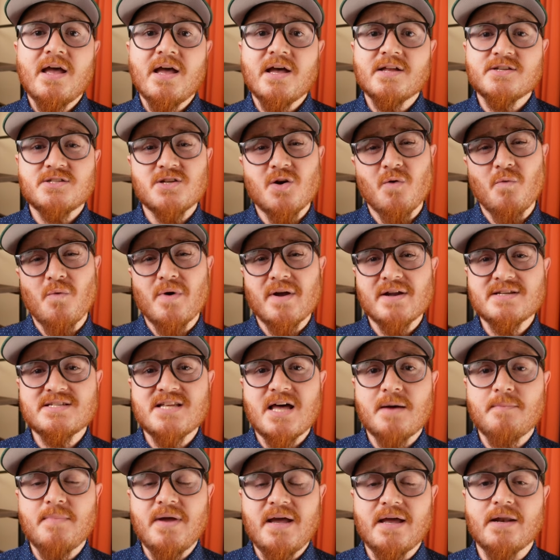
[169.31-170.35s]
And so what does
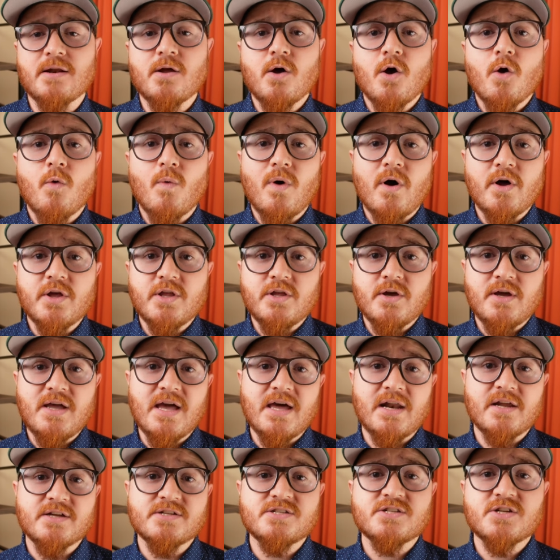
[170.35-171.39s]
that mean? Well, you
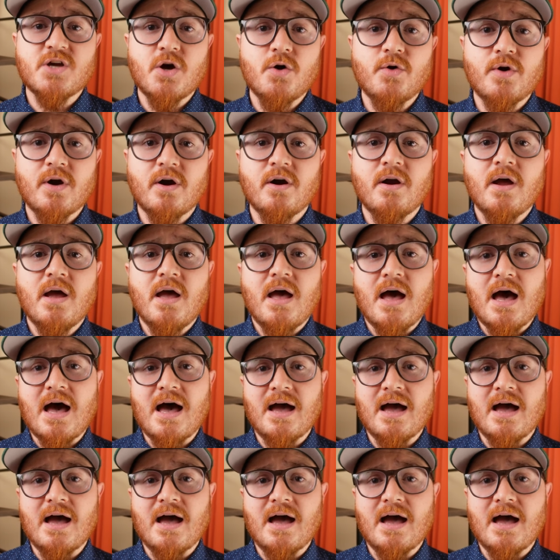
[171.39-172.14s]
get a scooter,